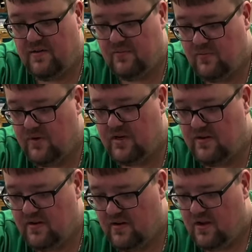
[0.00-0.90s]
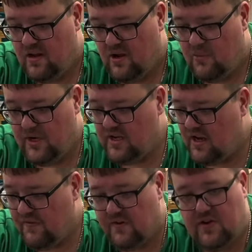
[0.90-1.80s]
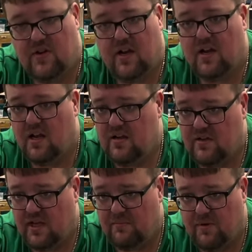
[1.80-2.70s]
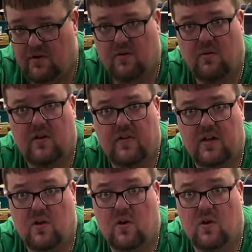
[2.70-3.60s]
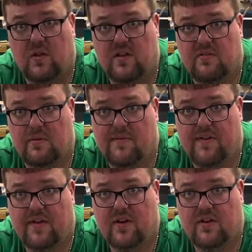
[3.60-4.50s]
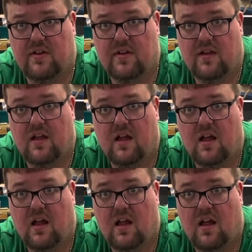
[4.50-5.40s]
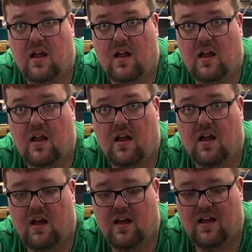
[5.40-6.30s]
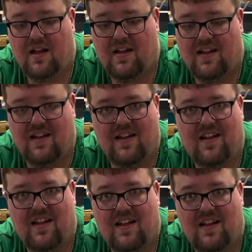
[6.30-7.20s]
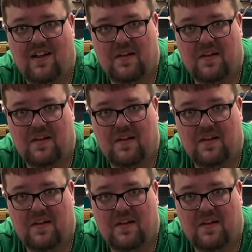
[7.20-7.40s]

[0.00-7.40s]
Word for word: two thousand years old. We definitely tried not to skimp on quality. Oh, this is one of my favorites. Uh-oh. Oh, my gosh.